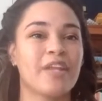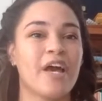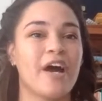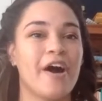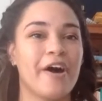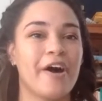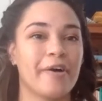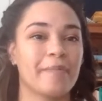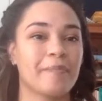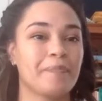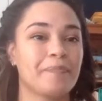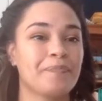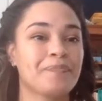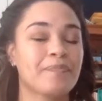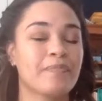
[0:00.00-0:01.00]

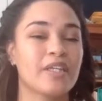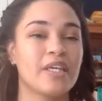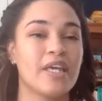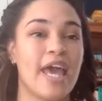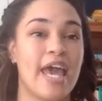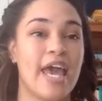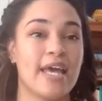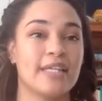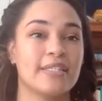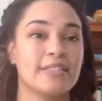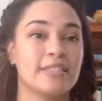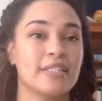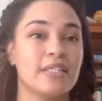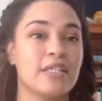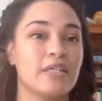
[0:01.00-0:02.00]
And
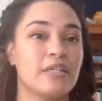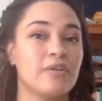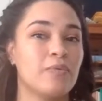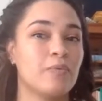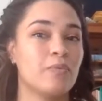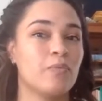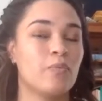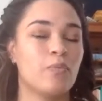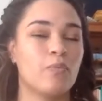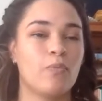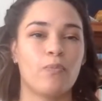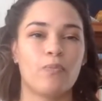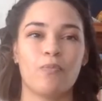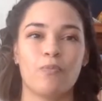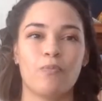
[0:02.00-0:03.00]

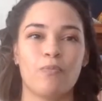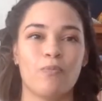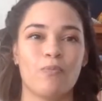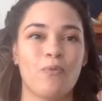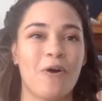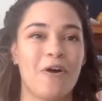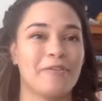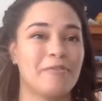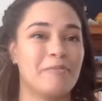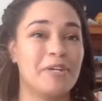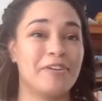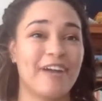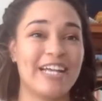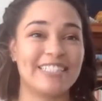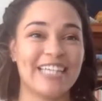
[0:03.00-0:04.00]
while it would be
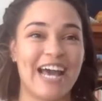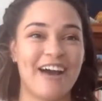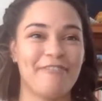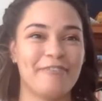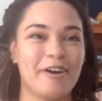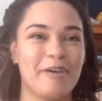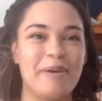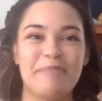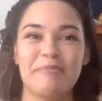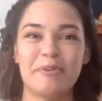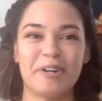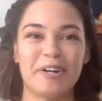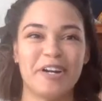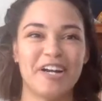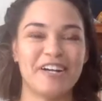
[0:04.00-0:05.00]
great to have a bit
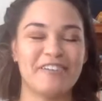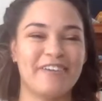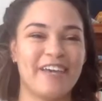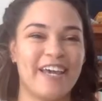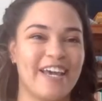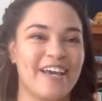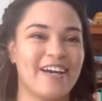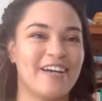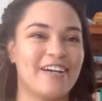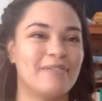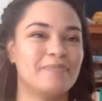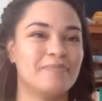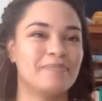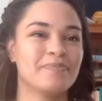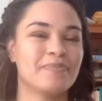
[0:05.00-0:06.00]
more of a
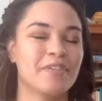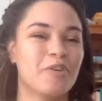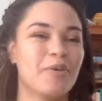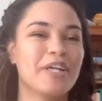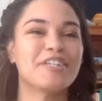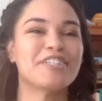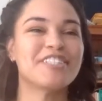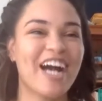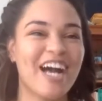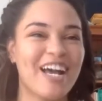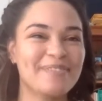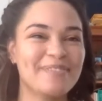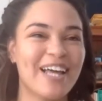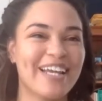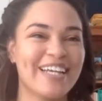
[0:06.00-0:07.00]
quicker
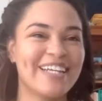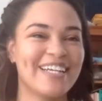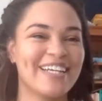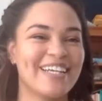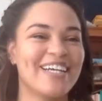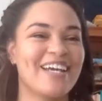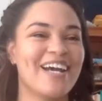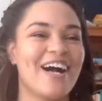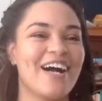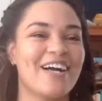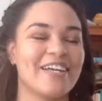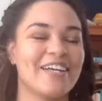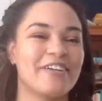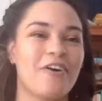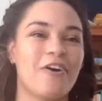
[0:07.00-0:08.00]
timeline,
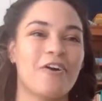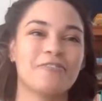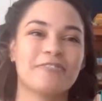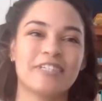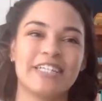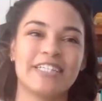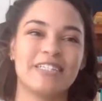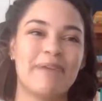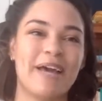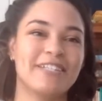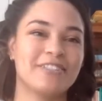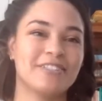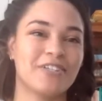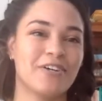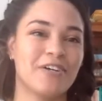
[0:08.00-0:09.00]
it all really
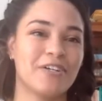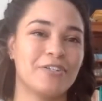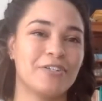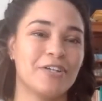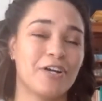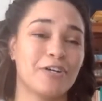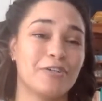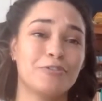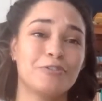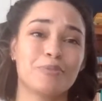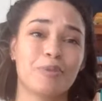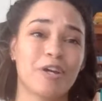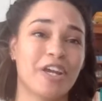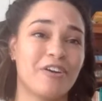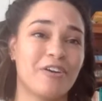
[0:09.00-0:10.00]
depends on who's
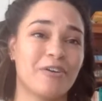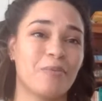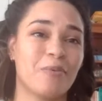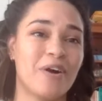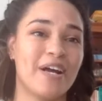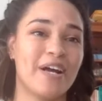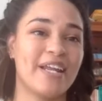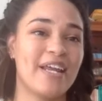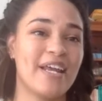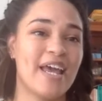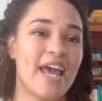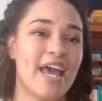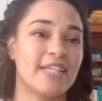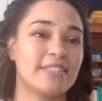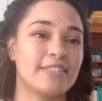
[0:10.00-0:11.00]
working on what.
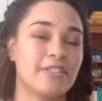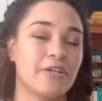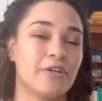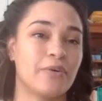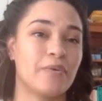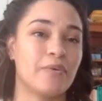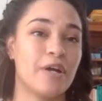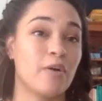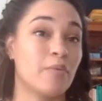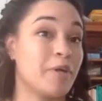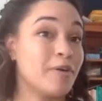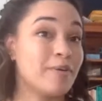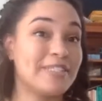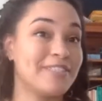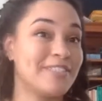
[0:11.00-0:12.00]
And so we
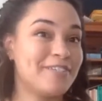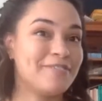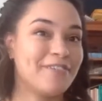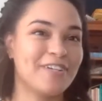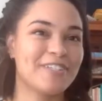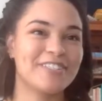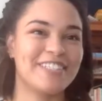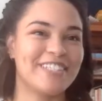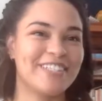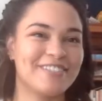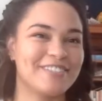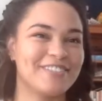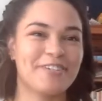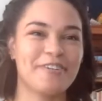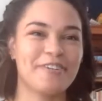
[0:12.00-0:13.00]
always need
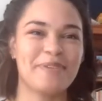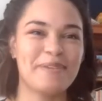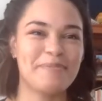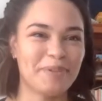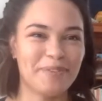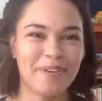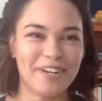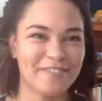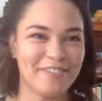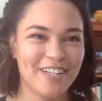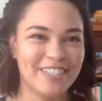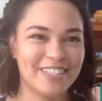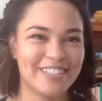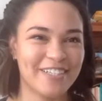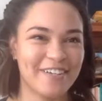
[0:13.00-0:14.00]
volunteers. So if people want to
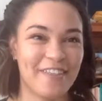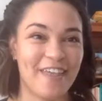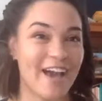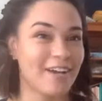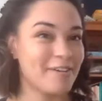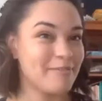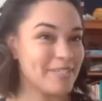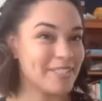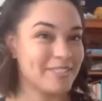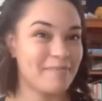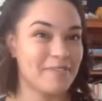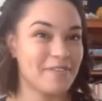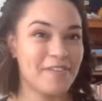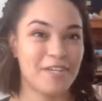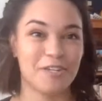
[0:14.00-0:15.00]
volunteer, that could be
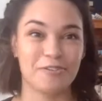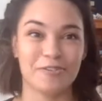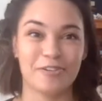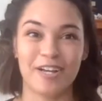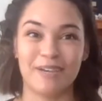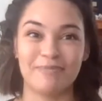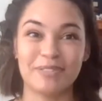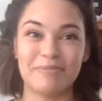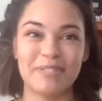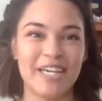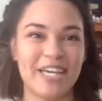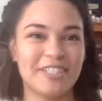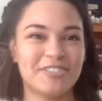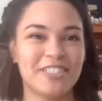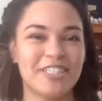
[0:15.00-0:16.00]
something that you come to
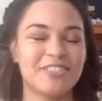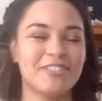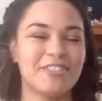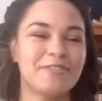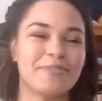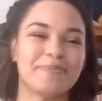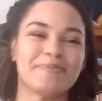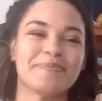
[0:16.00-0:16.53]
PHC and do.